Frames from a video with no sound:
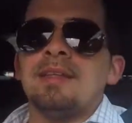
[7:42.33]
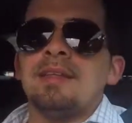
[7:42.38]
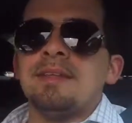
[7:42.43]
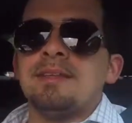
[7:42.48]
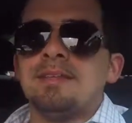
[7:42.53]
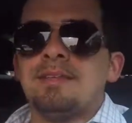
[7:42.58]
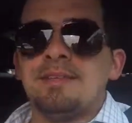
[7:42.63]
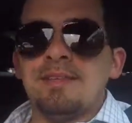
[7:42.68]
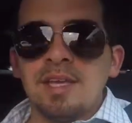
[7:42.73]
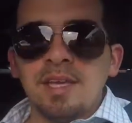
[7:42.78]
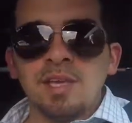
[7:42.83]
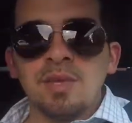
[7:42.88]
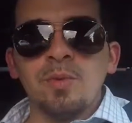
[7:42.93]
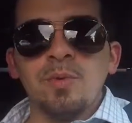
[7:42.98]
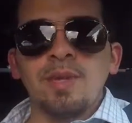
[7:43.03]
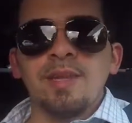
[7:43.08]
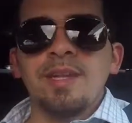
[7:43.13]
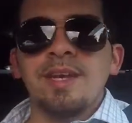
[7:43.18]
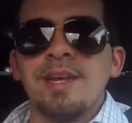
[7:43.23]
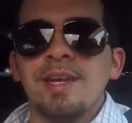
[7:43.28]
See you
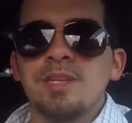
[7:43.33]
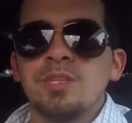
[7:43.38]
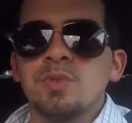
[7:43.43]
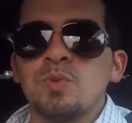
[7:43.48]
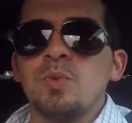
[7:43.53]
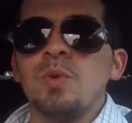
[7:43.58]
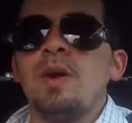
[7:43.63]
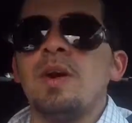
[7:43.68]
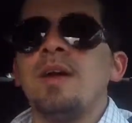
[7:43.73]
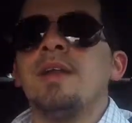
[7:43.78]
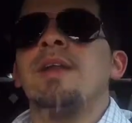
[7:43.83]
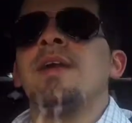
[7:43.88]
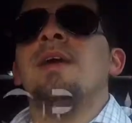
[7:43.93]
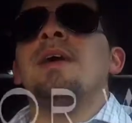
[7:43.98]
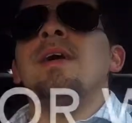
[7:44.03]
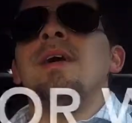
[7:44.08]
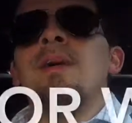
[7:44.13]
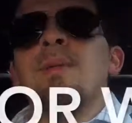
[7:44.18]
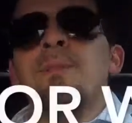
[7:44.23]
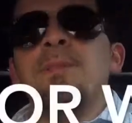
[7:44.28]
in the next one.
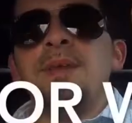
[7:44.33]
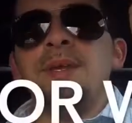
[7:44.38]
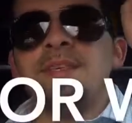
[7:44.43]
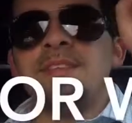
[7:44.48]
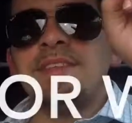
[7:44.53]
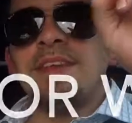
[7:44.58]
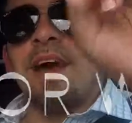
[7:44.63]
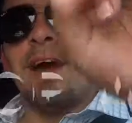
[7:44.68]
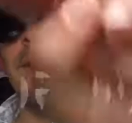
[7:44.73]
Peace out.